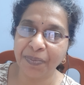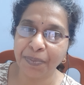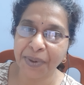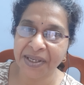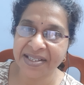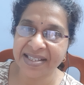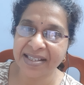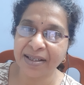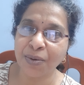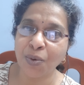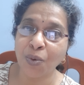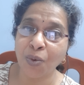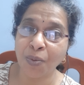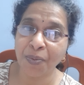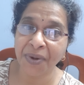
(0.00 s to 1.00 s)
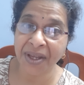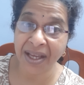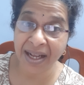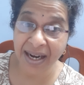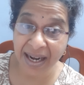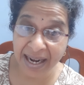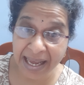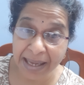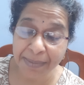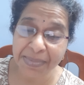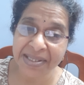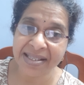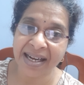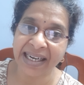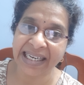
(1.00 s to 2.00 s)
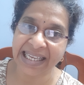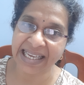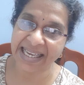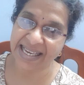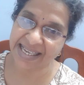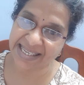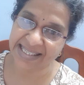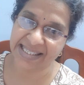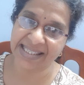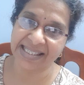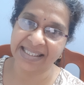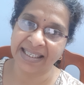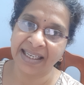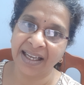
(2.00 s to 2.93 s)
person whom he claims that he is.